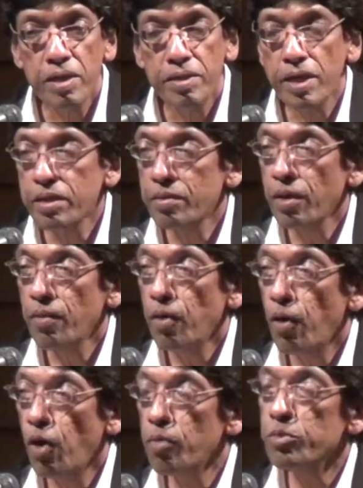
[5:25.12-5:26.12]
that
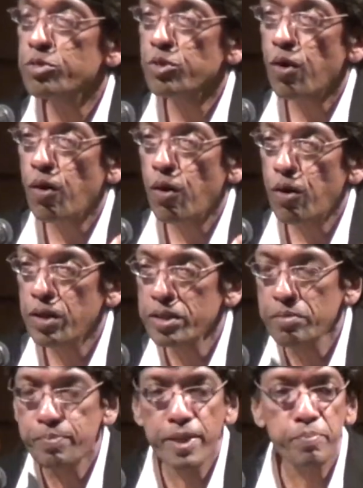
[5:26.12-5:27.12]
almost all
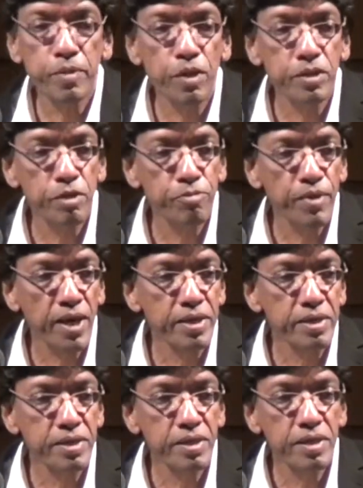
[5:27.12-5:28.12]
the people on the flight
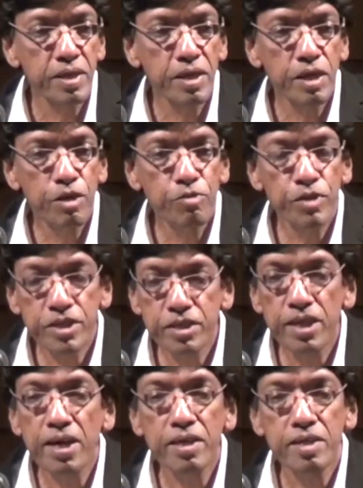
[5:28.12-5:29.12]
were Sri
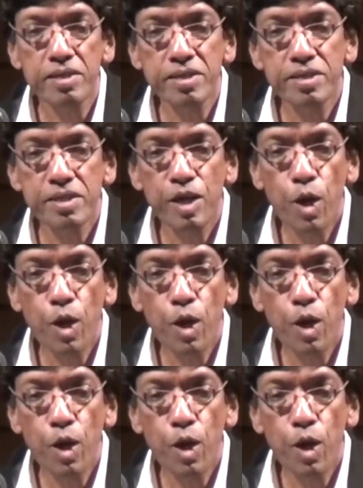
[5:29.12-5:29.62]
Lankans.